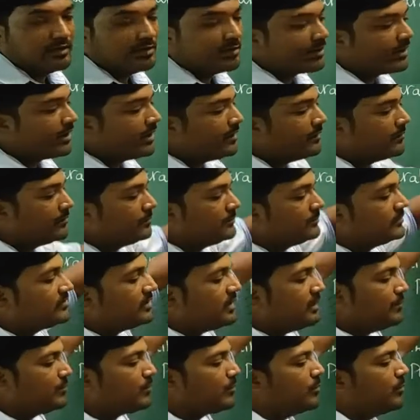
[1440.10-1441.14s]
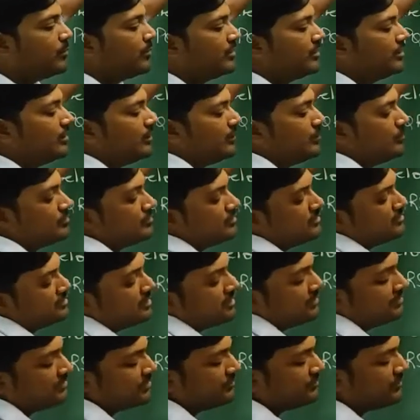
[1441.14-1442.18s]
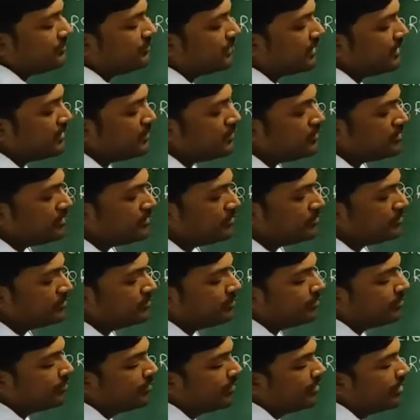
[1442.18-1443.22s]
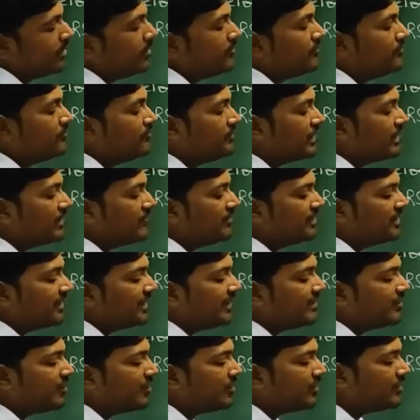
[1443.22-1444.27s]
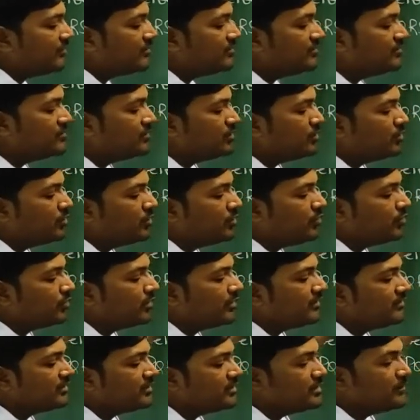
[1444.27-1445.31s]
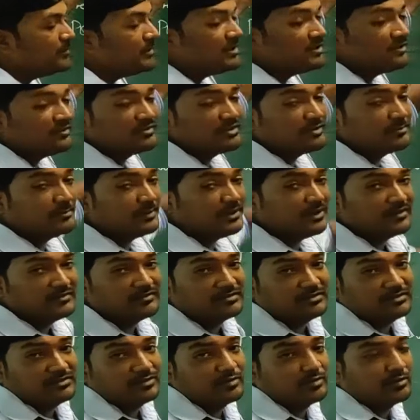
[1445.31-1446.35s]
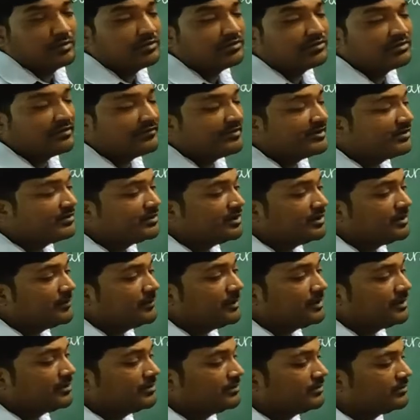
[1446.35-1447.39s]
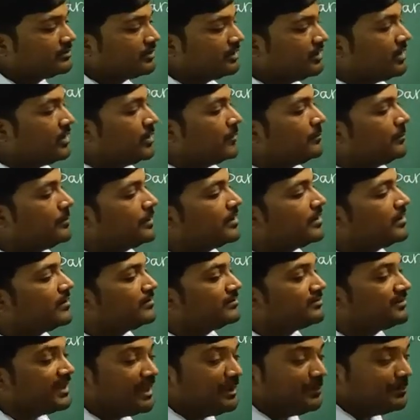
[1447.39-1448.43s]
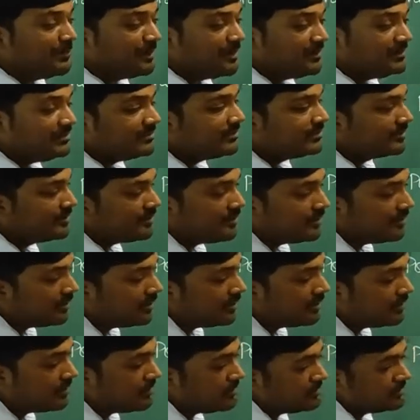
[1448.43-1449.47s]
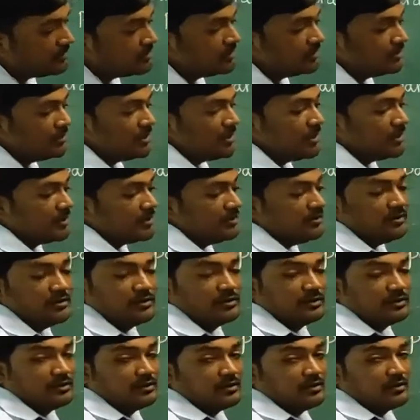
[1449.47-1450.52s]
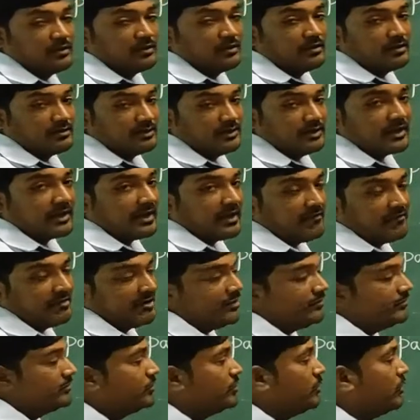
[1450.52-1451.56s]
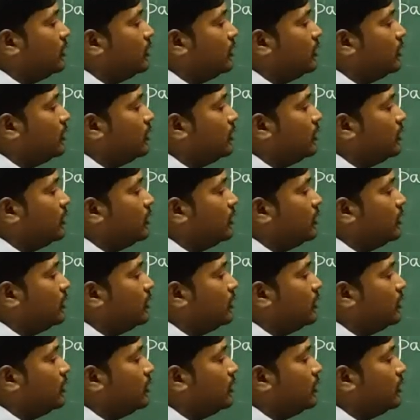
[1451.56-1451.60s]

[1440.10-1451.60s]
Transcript: Okay? Same property, opposite sides of a parallelogram. So can we write RS is equal to 12 centimeters and PS is equal to 7 centimeters? Because same length they are having.